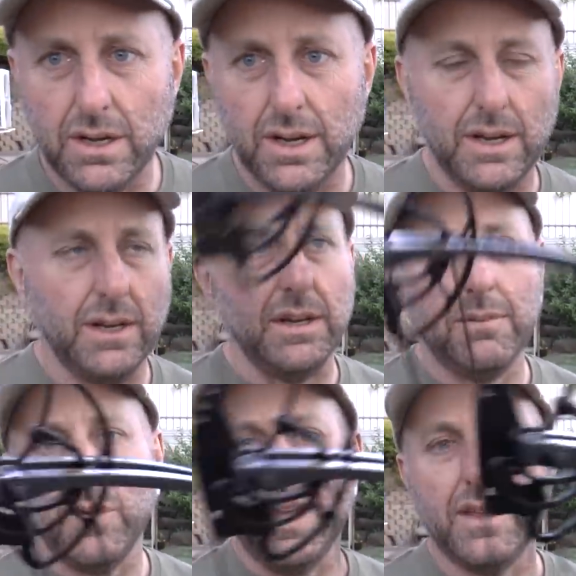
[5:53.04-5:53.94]

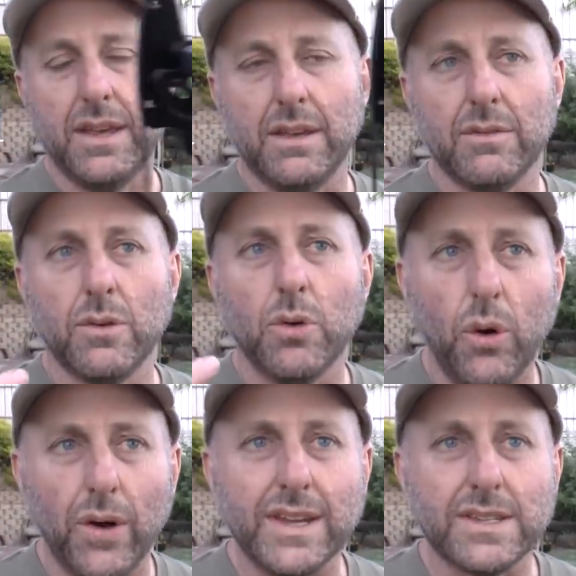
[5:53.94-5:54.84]
um, where the uh,
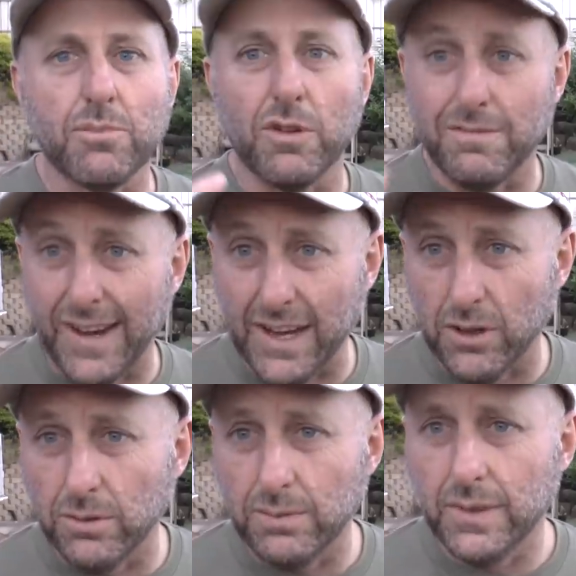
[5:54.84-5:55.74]
Hoyt
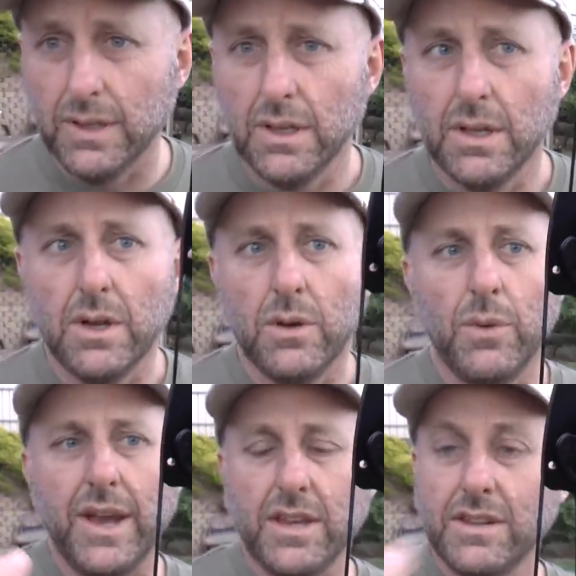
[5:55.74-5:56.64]
Prevail
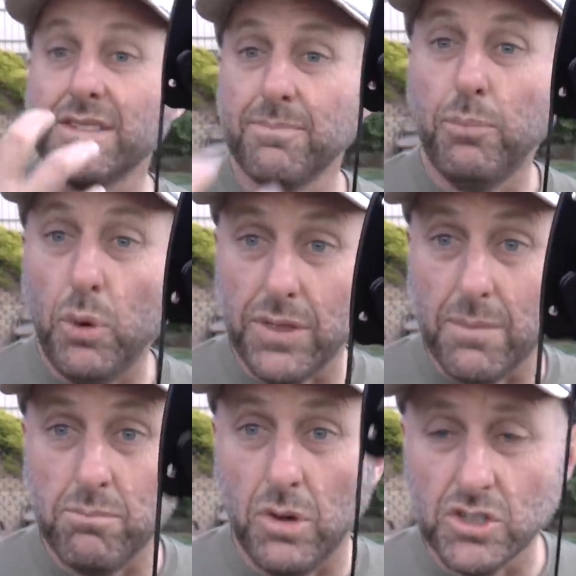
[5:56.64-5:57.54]
where you just put the
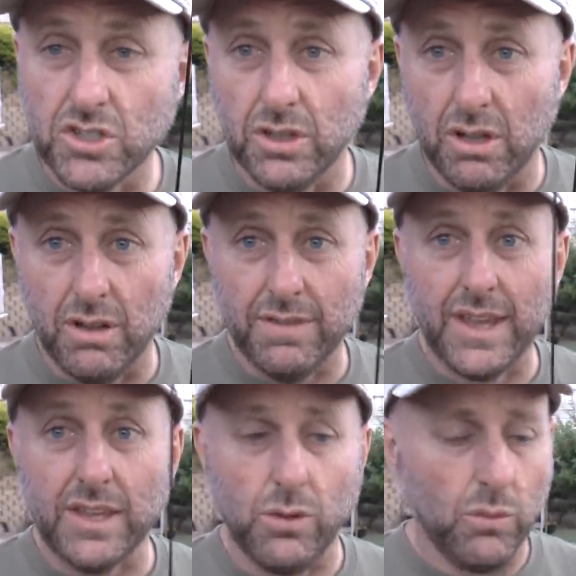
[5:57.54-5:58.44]
module on
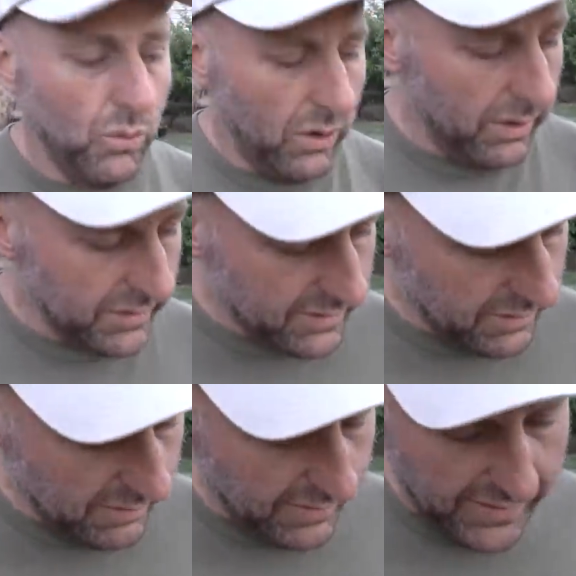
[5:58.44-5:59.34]
that you want.
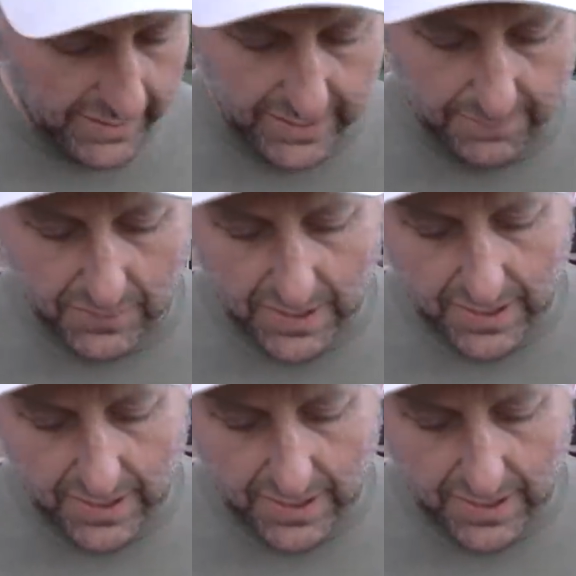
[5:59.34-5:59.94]
Um,